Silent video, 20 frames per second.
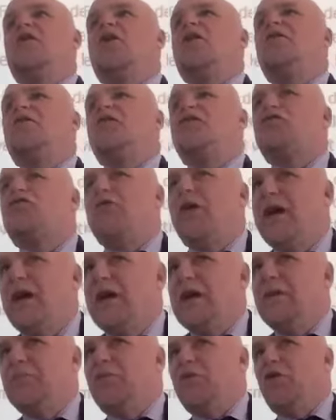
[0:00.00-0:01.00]
of the
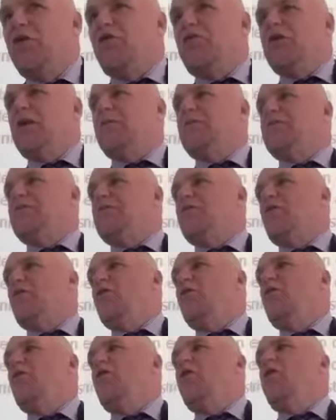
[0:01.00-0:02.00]
training programs, though,
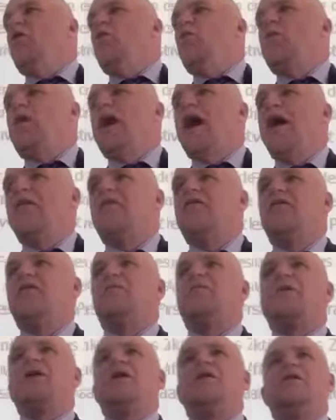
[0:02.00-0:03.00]
we have an
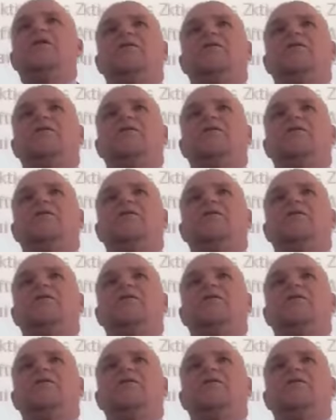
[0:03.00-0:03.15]
appeal to